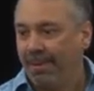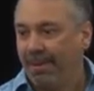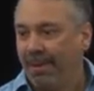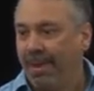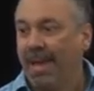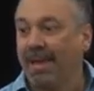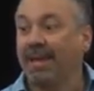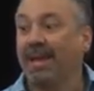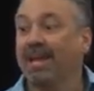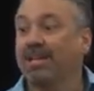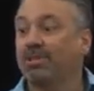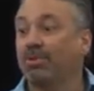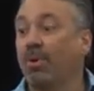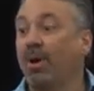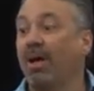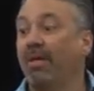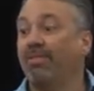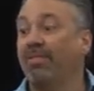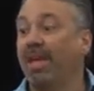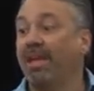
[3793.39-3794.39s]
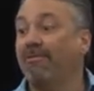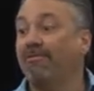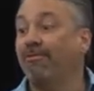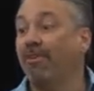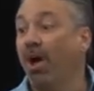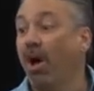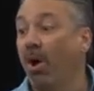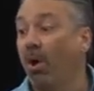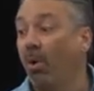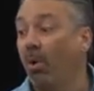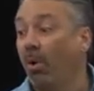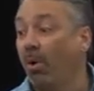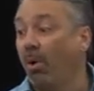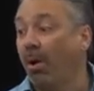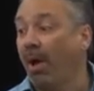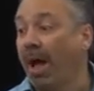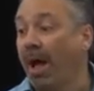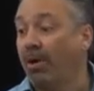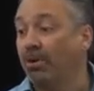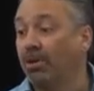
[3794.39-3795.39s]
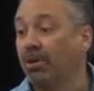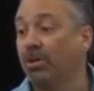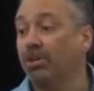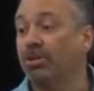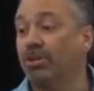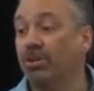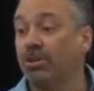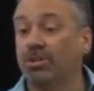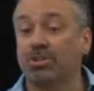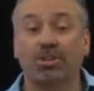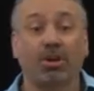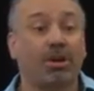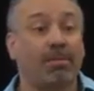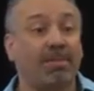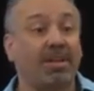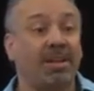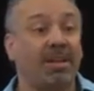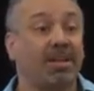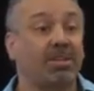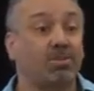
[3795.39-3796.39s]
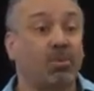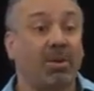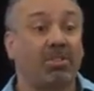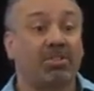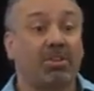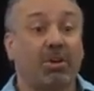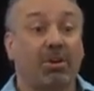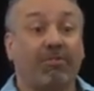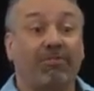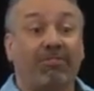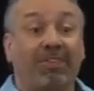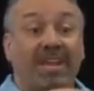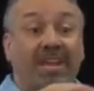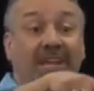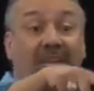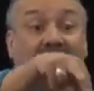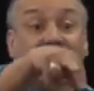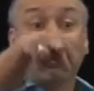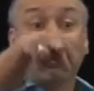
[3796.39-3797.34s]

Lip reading: And guess what? They vote how good your sermon is with your feet.